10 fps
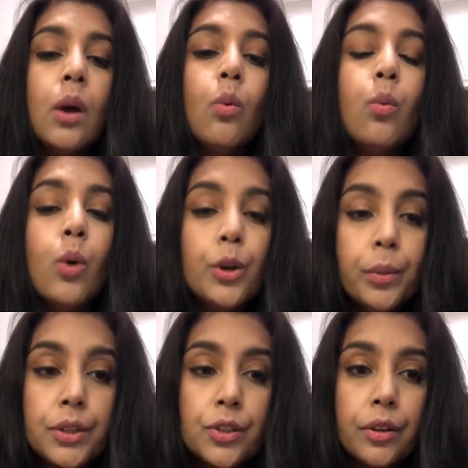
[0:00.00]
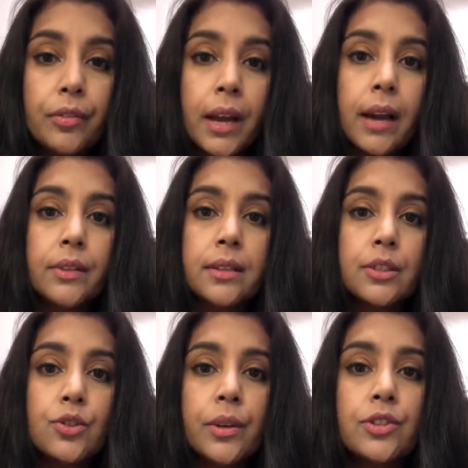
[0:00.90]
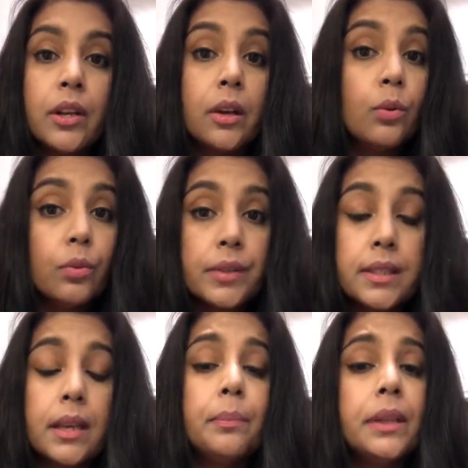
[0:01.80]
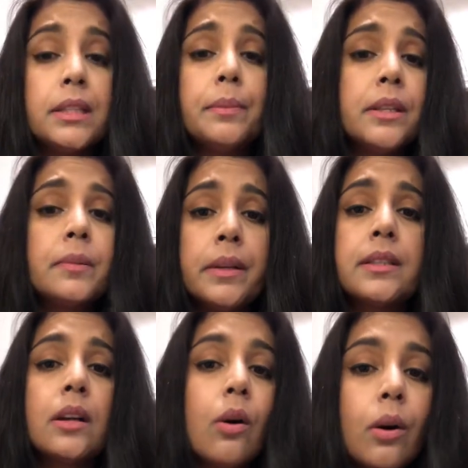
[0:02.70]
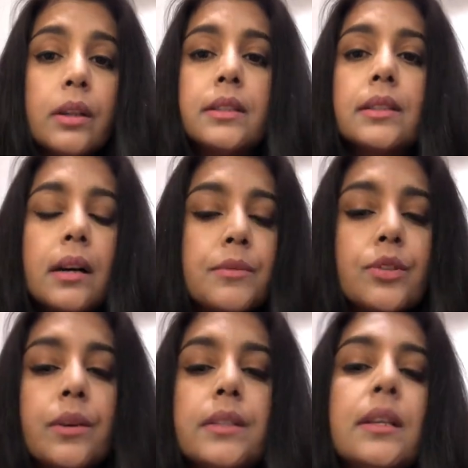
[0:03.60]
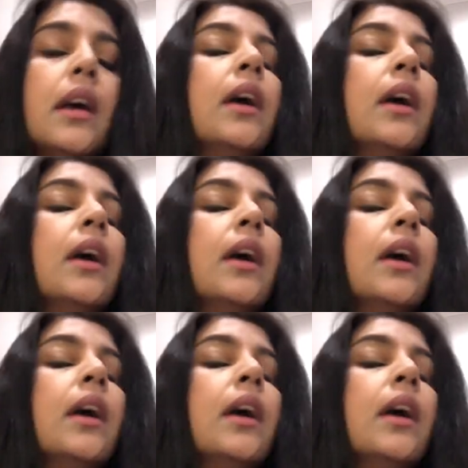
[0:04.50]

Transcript: what do we do if we have that situation i always say please please please call us come to us